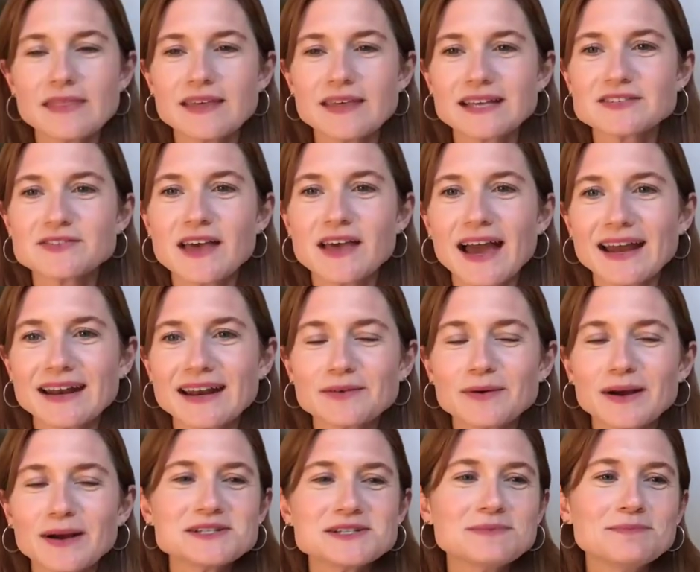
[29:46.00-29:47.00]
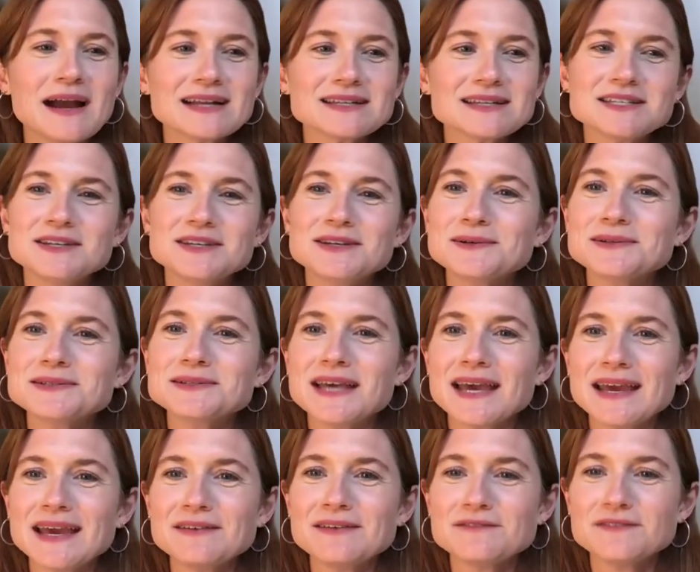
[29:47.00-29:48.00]
Okay, thanks for that. And a question back to you,
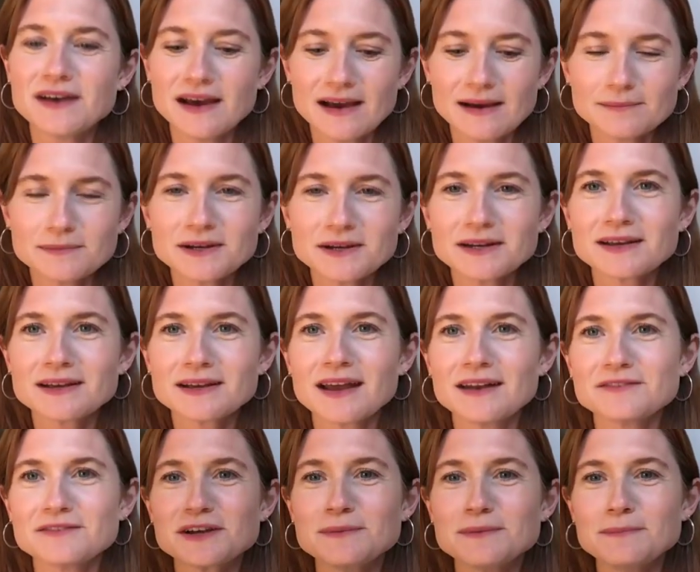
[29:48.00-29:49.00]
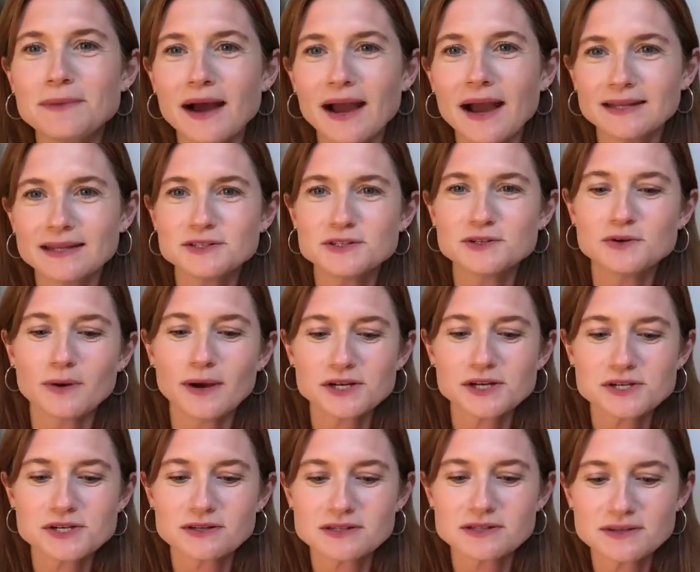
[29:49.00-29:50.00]
Dave. I'm going to kind of combine two
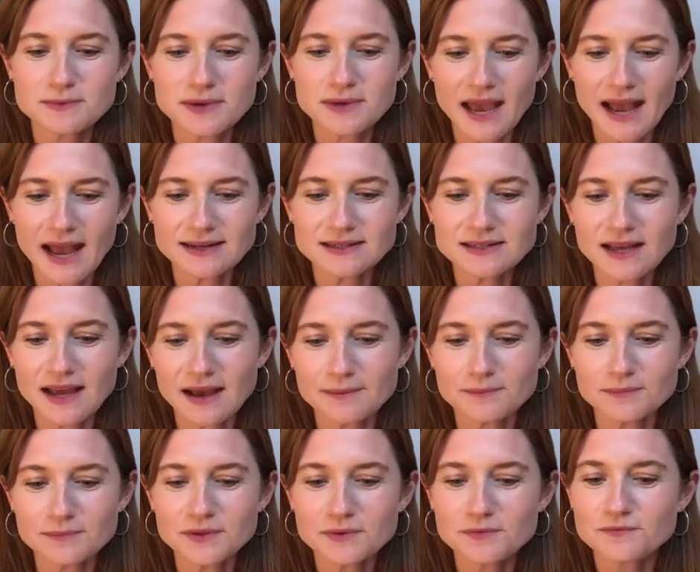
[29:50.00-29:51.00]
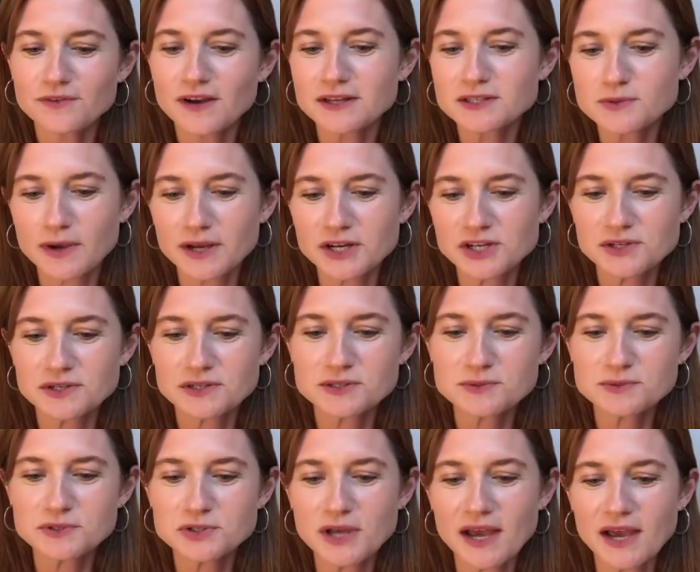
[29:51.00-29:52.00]
questions that we had. The first question was,
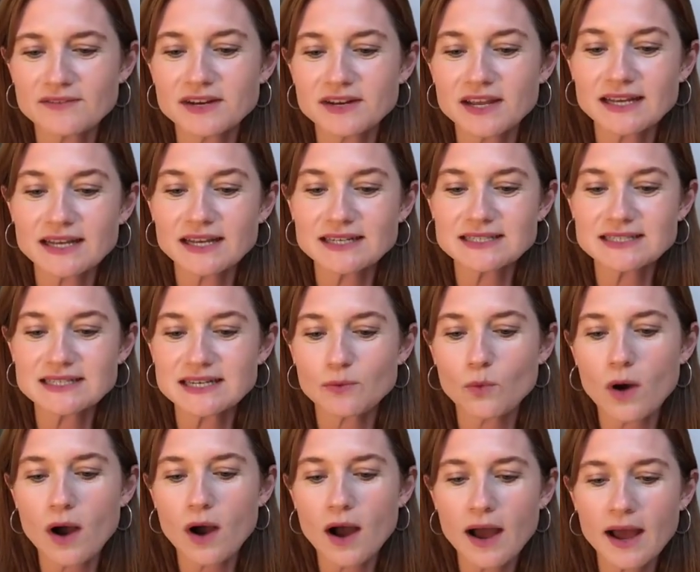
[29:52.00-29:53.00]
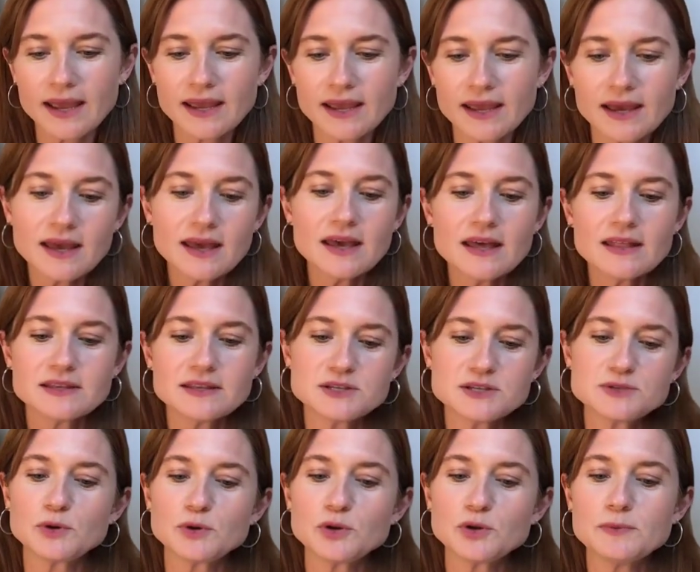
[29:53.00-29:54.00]
do you have any idea why this
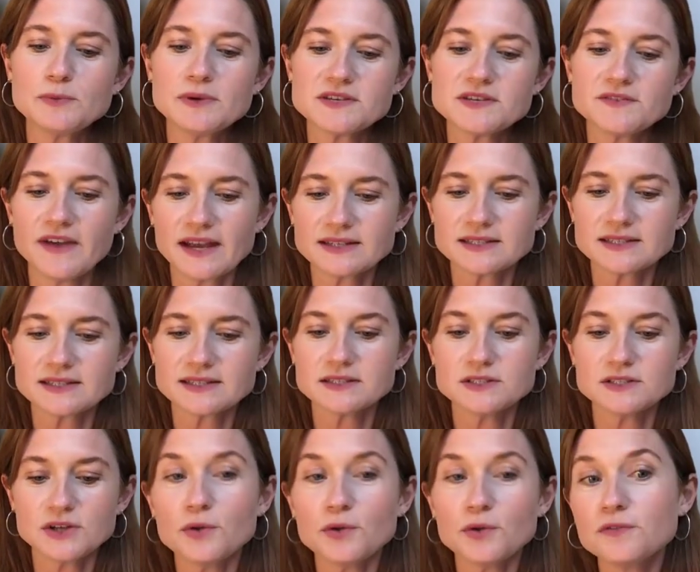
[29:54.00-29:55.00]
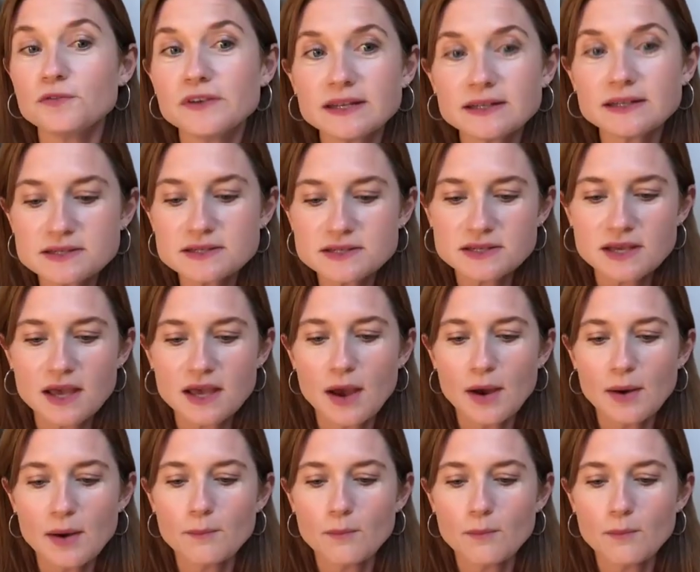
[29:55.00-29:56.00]
bloom has affected dolphins
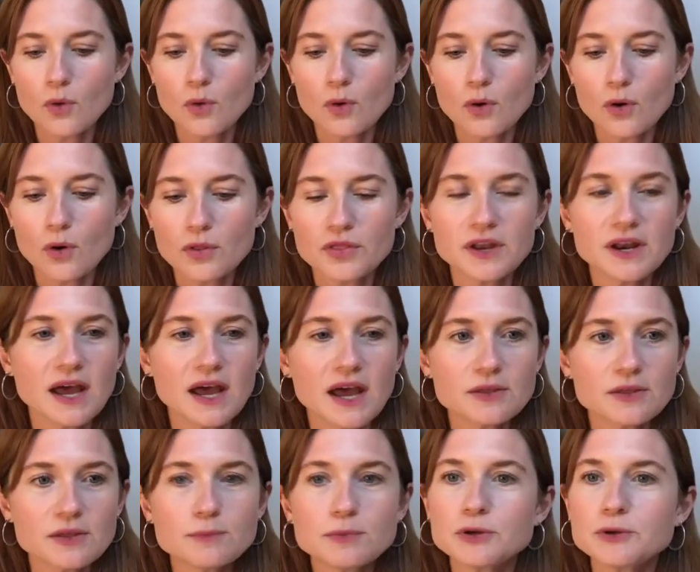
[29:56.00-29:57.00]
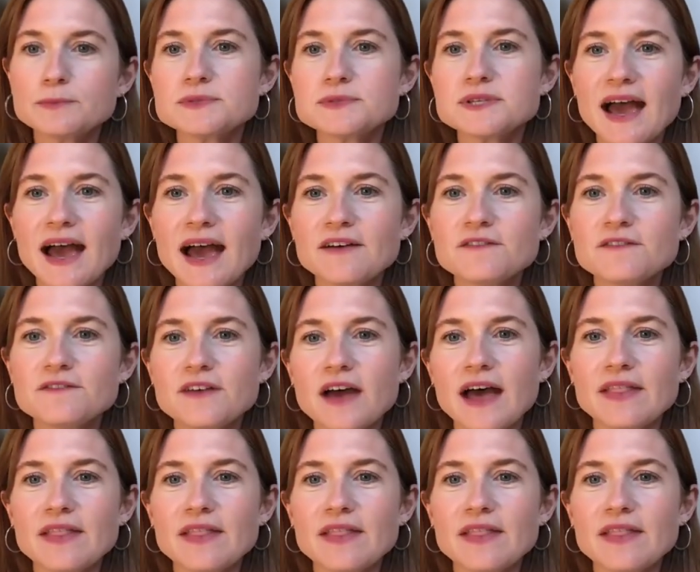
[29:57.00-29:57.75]
more than other blooms have?